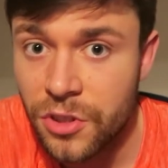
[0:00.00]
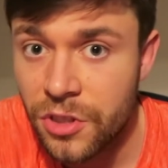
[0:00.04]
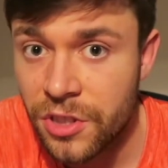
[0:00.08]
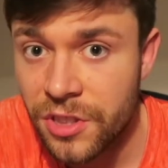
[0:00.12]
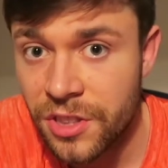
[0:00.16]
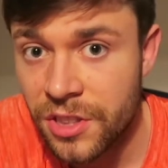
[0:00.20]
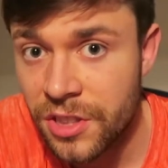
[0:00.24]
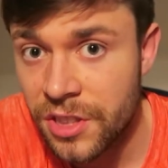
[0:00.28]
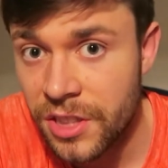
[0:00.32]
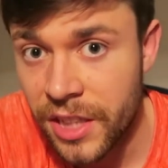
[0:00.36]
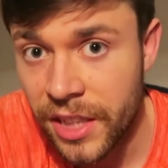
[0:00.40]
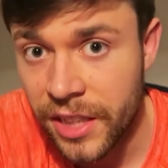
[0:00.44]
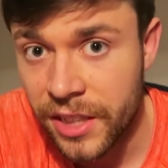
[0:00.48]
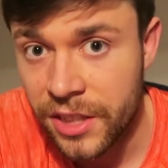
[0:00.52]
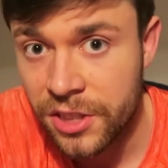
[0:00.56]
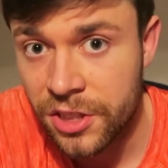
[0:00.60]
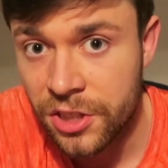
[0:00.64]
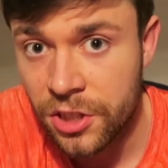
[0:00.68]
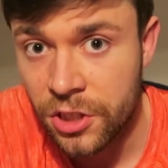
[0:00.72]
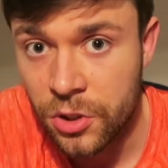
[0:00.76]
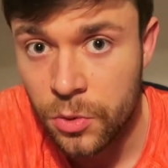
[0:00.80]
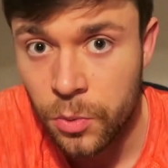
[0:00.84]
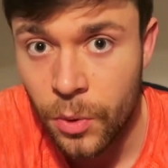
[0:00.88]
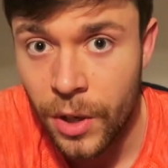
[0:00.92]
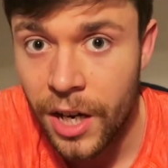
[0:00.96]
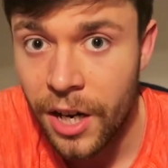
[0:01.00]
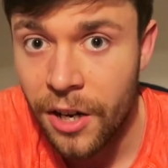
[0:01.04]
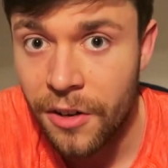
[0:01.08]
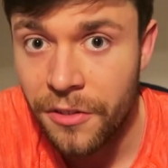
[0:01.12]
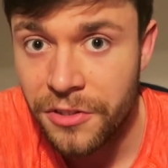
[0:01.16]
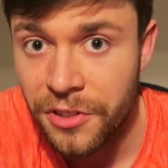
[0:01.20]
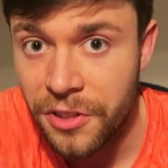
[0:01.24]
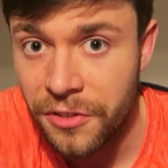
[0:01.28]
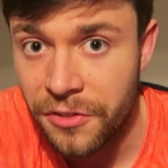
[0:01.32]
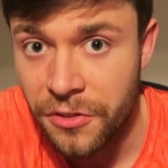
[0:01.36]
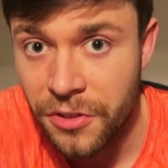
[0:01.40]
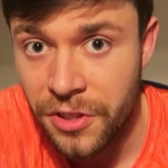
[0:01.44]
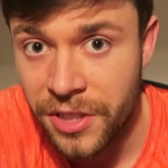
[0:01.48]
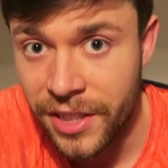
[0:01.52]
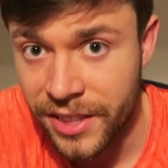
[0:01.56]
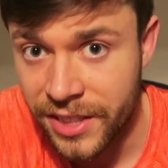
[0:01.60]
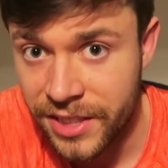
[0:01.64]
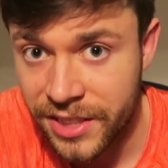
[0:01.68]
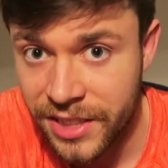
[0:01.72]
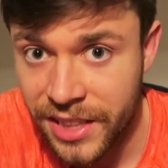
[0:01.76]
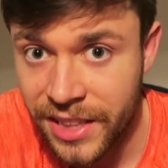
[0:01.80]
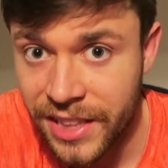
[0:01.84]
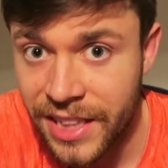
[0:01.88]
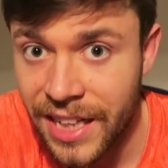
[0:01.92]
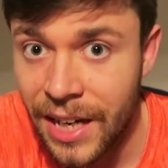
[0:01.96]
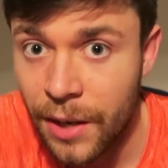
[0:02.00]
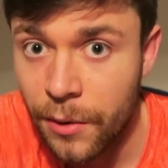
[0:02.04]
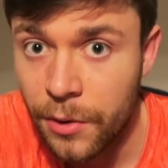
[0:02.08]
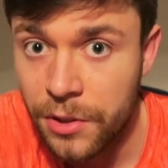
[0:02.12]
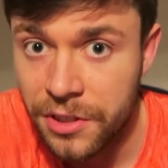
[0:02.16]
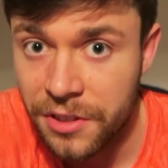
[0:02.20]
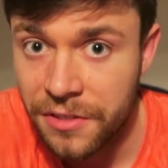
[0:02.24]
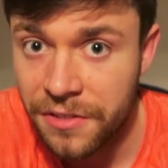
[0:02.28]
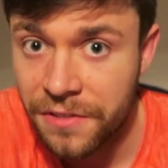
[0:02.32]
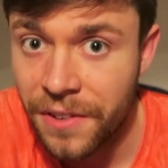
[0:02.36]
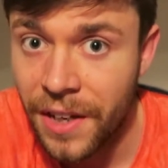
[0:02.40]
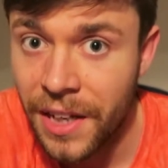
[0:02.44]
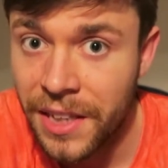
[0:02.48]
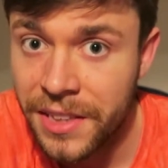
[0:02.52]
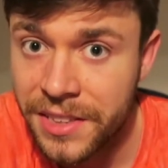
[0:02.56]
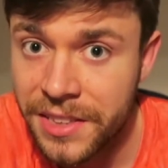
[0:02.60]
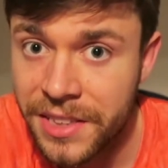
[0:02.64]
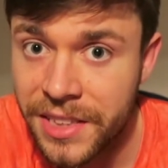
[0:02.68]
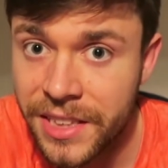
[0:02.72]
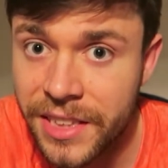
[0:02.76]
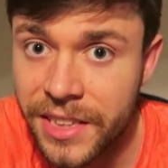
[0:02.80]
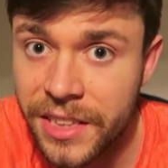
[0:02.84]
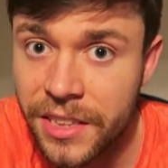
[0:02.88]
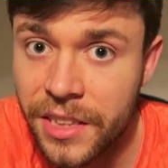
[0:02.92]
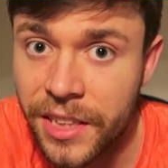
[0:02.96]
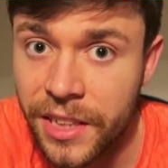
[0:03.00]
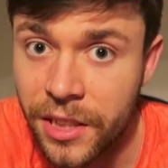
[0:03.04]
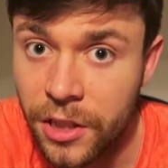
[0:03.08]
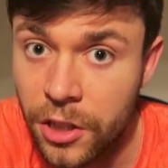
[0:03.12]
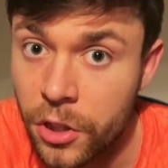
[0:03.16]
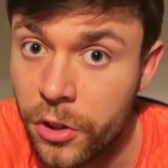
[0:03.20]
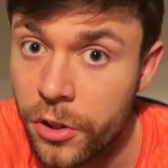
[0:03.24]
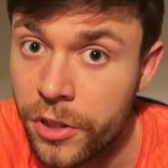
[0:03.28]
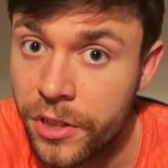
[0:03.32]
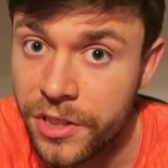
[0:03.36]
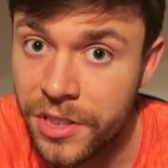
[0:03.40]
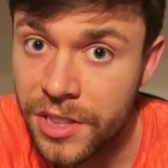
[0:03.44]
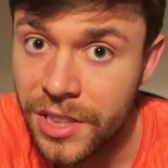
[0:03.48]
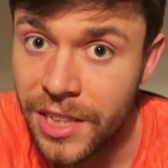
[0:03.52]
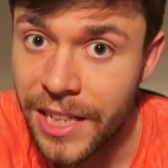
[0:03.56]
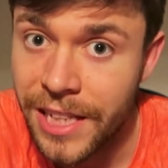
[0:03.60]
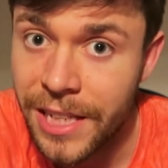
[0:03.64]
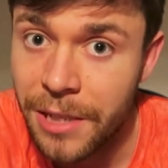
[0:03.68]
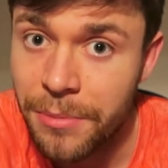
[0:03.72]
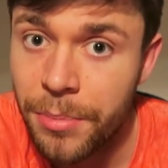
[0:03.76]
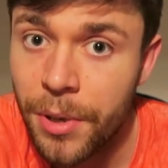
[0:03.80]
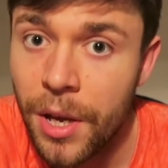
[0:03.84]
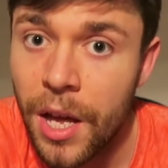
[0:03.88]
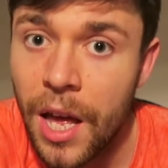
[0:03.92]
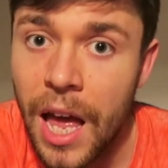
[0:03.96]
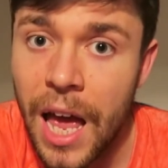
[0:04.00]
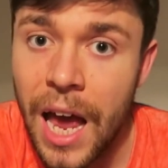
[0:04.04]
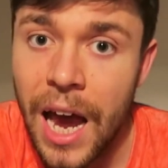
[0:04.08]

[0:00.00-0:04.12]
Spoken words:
6 to 12 to 16 hours of fasting including sleep,